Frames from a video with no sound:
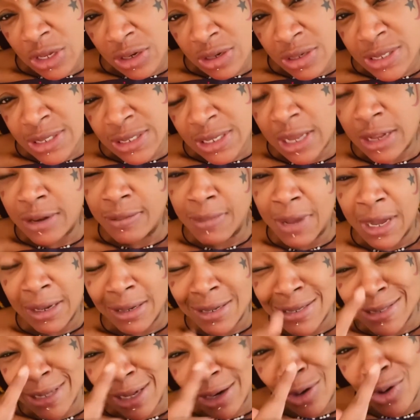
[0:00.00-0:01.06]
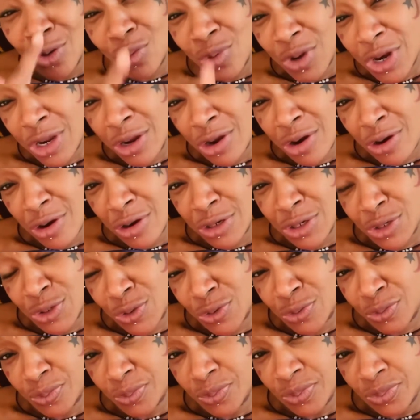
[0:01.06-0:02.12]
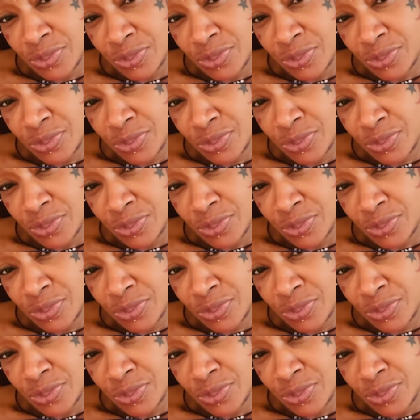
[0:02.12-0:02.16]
innocent, me go say look what the girl do.